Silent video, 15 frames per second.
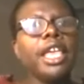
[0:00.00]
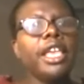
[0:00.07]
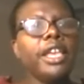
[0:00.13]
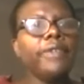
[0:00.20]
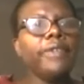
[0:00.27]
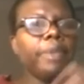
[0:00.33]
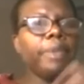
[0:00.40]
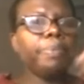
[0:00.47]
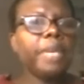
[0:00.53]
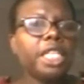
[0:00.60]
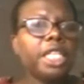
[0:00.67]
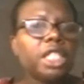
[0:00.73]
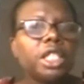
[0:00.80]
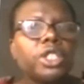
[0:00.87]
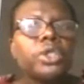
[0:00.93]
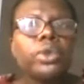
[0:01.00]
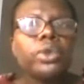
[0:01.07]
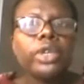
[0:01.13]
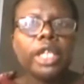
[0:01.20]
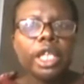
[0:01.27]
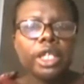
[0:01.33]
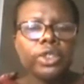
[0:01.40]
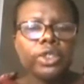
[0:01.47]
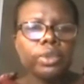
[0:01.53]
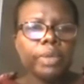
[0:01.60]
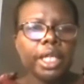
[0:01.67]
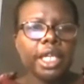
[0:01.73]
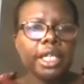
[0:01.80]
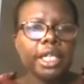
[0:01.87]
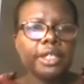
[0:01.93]
If a patient is already
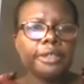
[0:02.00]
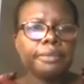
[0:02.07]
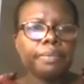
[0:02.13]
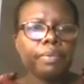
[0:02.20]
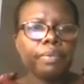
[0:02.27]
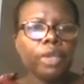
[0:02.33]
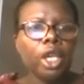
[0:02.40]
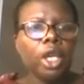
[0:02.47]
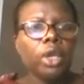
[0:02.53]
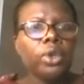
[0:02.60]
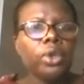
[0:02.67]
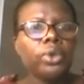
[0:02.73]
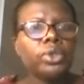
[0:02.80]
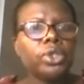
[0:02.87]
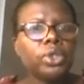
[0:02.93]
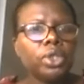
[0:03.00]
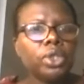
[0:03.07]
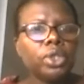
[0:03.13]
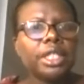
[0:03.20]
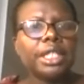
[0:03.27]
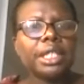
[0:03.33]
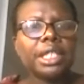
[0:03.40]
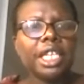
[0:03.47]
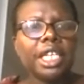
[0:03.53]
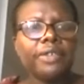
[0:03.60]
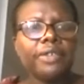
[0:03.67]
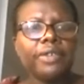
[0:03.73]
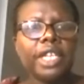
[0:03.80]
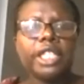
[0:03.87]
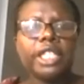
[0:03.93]
intubated, you do not disconnect the
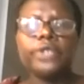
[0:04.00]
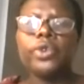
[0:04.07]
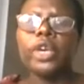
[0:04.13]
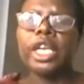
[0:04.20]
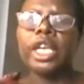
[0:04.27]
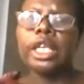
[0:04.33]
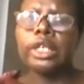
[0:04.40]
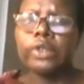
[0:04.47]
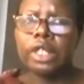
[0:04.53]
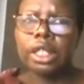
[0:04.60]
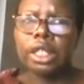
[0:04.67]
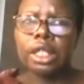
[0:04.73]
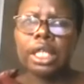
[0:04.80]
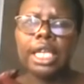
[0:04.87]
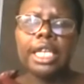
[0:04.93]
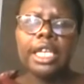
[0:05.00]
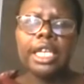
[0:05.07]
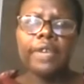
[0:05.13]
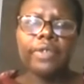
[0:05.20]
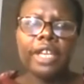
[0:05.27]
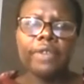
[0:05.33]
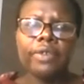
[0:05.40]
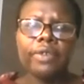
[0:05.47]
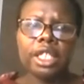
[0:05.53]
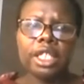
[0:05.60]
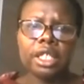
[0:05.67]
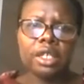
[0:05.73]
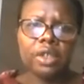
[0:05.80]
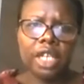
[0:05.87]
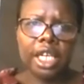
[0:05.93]
vent for any reason. Leave that
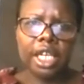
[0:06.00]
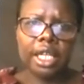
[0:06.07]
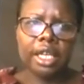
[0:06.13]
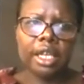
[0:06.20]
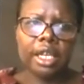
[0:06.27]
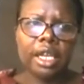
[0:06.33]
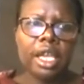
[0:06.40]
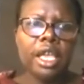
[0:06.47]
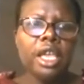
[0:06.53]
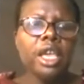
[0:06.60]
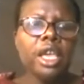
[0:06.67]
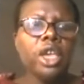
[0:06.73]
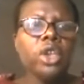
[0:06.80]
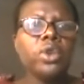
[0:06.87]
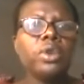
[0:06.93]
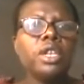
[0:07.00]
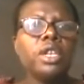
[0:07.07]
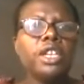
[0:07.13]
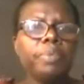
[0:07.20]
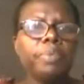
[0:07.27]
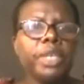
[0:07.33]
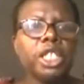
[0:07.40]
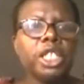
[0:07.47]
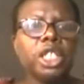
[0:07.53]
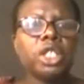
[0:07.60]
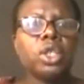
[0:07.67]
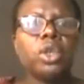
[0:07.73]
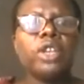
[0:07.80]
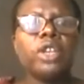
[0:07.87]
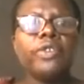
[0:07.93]
vent connected. You leave patient
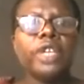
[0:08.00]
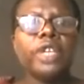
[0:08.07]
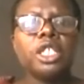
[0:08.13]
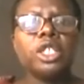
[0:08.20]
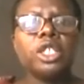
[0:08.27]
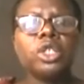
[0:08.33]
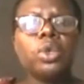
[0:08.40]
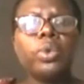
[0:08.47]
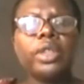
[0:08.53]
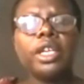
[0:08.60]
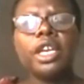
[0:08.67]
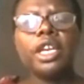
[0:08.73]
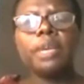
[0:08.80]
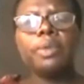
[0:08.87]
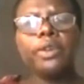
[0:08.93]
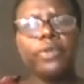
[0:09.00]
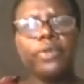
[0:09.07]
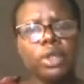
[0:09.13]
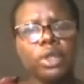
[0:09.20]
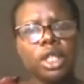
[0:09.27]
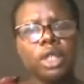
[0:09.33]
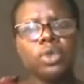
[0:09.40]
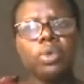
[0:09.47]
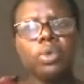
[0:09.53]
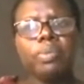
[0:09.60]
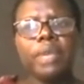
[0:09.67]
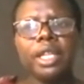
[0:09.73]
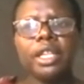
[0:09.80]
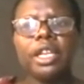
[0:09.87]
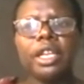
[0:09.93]
on a ventilator with a HEPA filter to
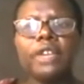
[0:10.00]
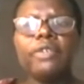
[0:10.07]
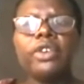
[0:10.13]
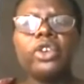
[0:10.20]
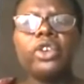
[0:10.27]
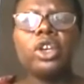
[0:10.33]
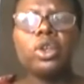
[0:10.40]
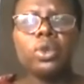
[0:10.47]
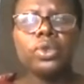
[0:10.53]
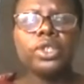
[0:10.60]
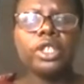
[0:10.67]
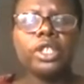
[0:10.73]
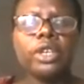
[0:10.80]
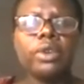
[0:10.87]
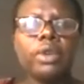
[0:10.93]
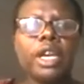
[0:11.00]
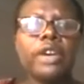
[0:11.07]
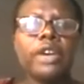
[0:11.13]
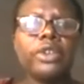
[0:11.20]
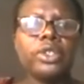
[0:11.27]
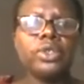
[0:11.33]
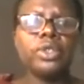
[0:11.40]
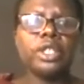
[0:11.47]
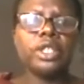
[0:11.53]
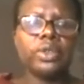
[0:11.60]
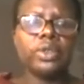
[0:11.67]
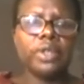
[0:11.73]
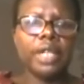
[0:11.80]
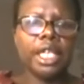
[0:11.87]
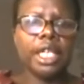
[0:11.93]
maintain a very closed circuit and reduce
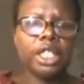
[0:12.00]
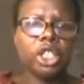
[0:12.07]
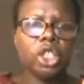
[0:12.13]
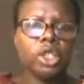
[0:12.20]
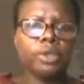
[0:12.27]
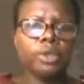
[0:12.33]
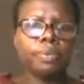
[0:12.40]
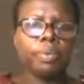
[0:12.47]
aerosolization.